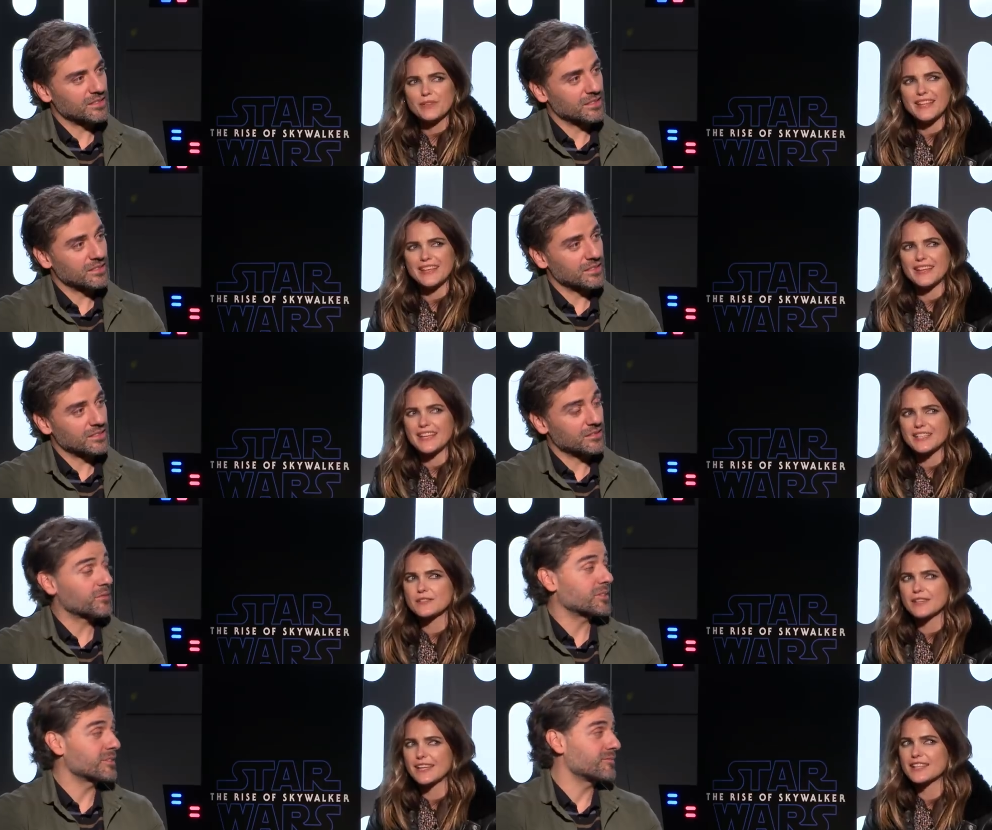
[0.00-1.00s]
Speaker 1: But the,
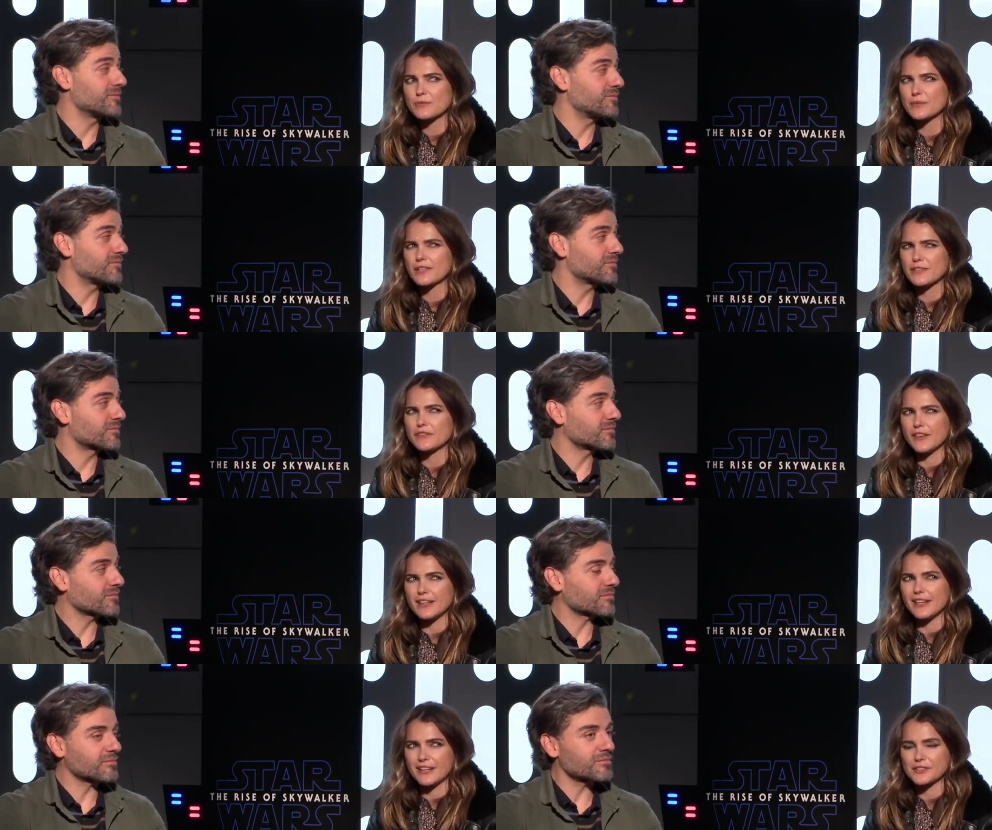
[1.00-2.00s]
it's oh. it's really
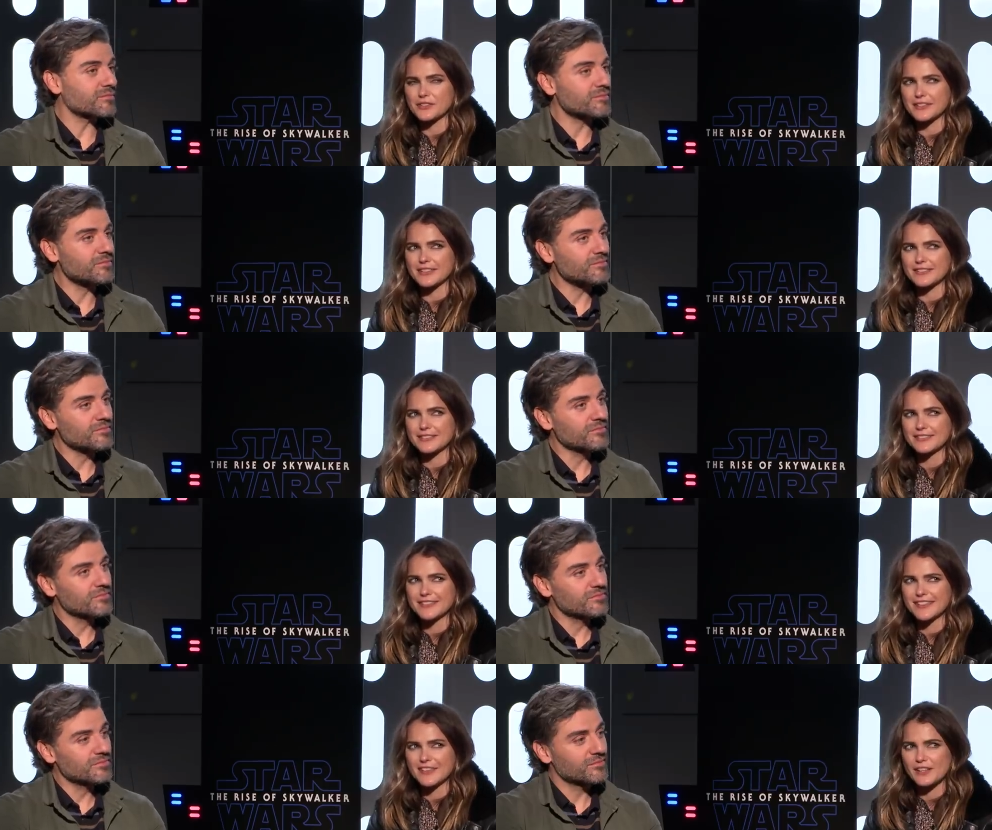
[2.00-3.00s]
fun actually.
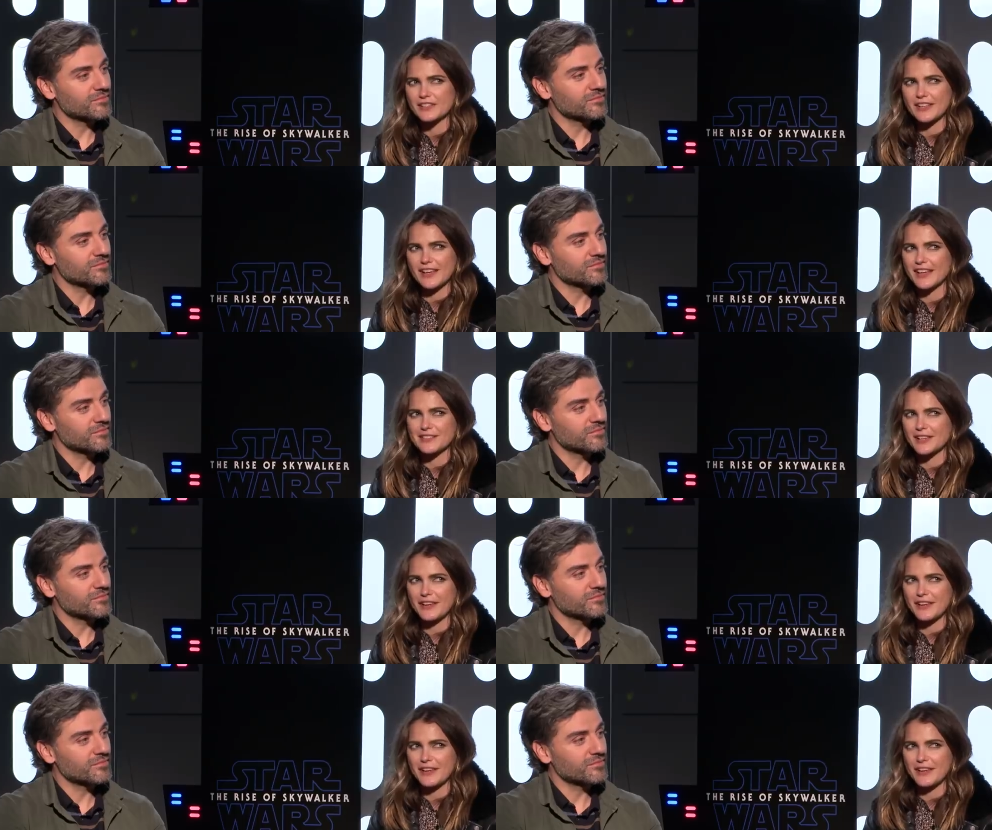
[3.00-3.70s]
There's like it's